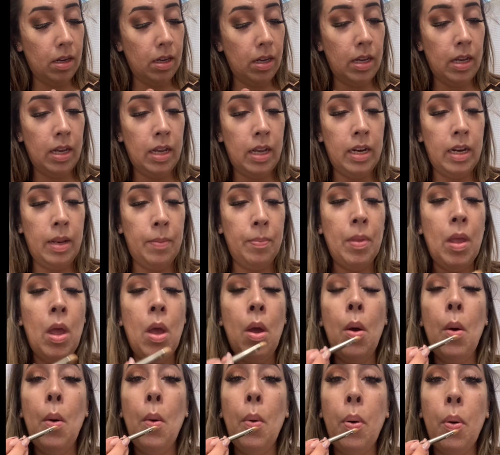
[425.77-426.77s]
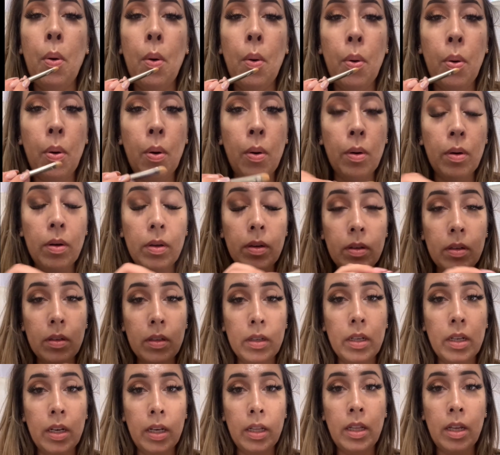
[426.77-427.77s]
And I'm
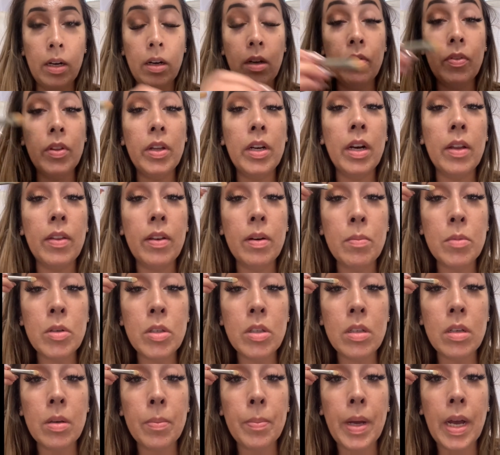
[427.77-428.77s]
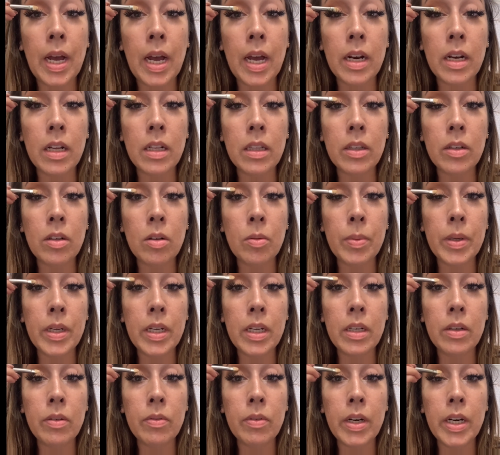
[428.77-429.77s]
getting that off there, and then I'm just gonna pat a little
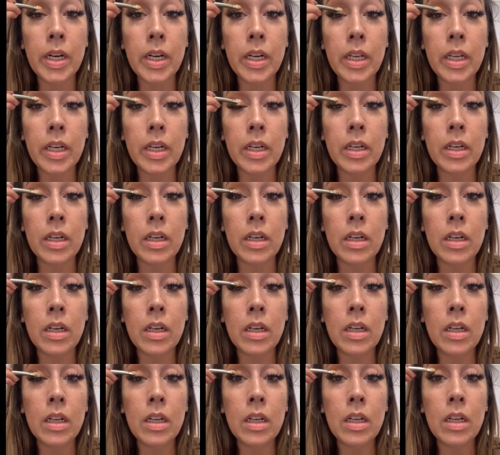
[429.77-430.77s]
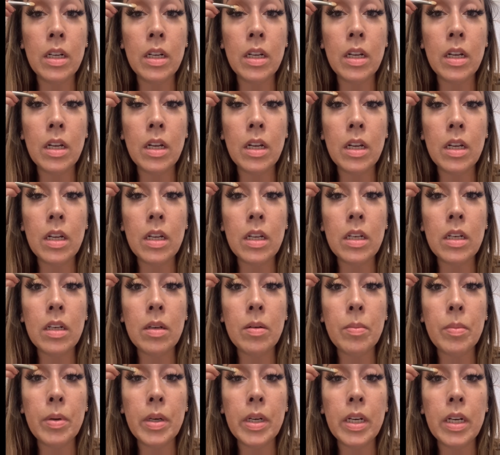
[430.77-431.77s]
bit right here. And I'll
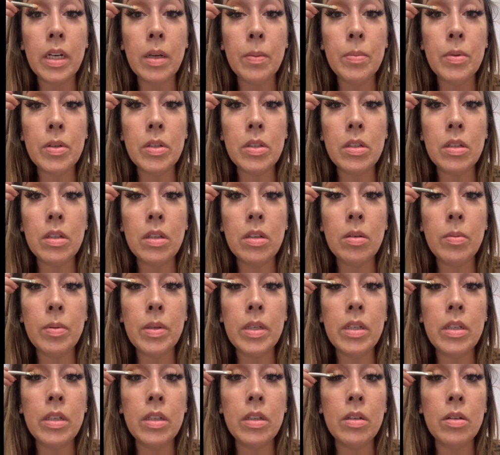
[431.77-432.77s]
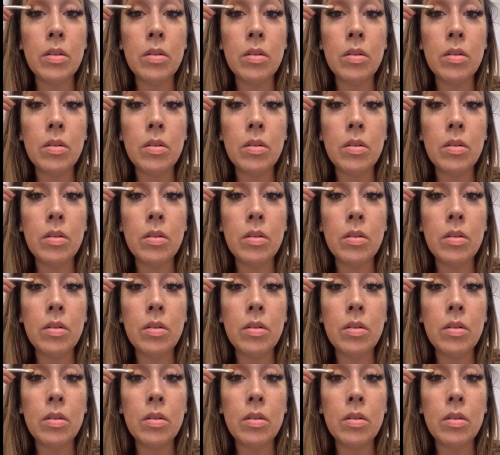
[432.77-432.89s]
bring it up just a little bit too.